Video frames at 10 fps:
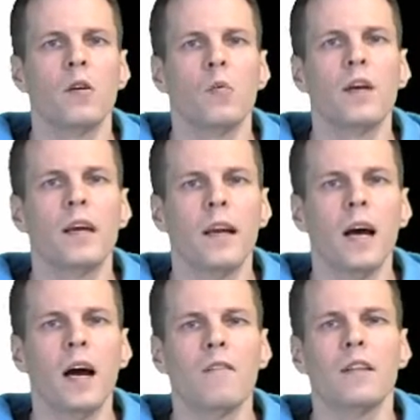We can
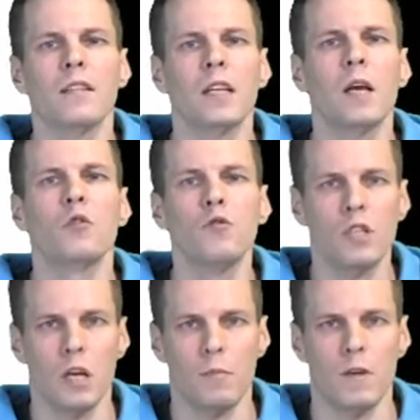have the same
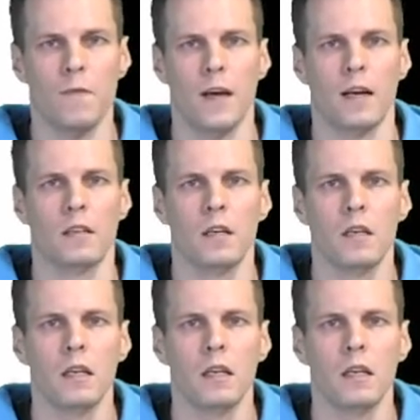U-shape effect